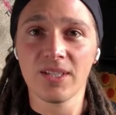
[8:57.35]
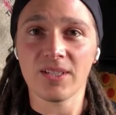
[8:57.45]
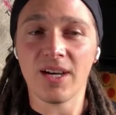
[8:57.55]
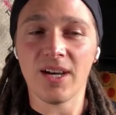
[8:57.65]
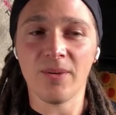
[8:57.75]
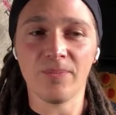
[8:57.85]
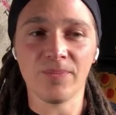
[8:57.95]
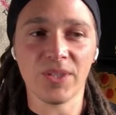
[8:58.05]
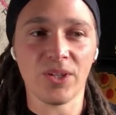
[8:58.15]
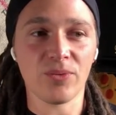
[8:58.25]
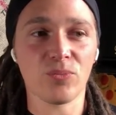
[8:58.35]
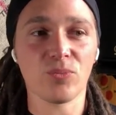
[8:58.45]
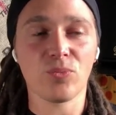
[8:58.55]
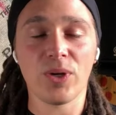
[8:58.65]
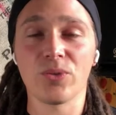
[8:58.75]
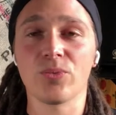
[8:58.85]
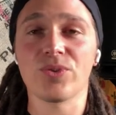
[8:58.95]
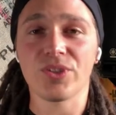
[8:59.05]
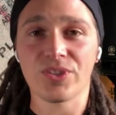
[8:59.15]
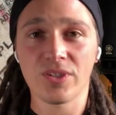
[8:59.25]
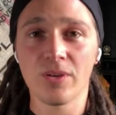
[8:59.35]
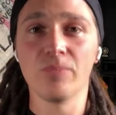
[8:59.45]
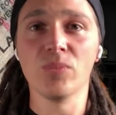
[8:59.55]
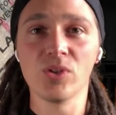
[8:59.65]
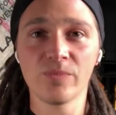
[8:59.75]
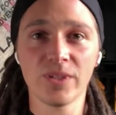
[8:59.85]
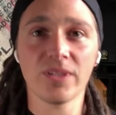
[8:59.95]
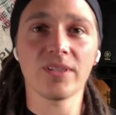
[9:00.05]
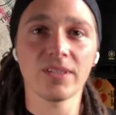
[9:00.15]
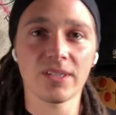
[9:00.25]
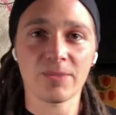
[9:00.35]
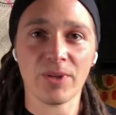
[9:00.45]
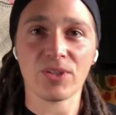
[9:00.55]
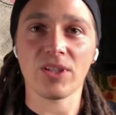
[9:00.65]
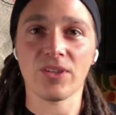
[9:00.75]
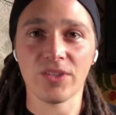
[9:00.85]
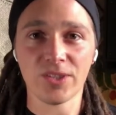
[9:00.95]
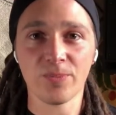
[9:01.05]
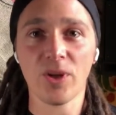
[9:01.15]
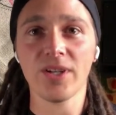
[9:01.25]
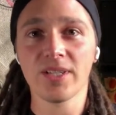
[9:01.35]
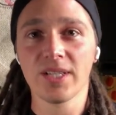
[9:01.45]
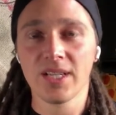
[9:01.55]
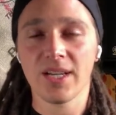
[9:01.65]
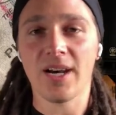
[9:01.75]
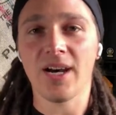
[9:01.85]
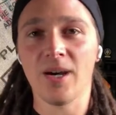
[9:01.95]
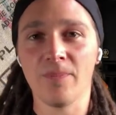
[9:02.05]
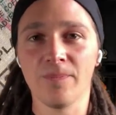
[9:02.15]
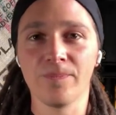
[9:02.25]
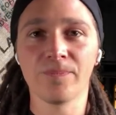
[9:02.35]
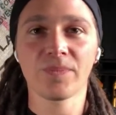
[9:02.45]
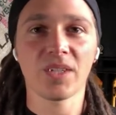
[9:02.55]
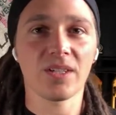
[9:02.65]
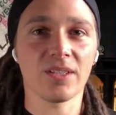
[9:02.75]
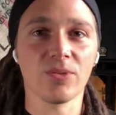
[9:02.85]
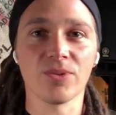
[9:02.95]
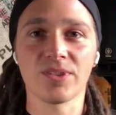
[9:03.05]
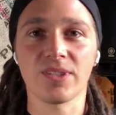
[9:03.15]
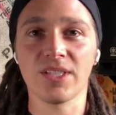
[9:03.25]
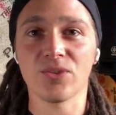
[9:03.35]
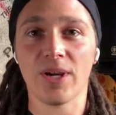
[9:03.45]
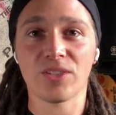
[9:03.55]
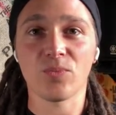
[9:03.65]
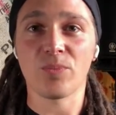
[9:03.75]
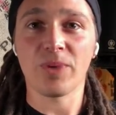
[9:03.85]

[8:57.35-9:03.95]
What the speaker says: You know, whether it was just movement, especially on the spot, there was the interaction with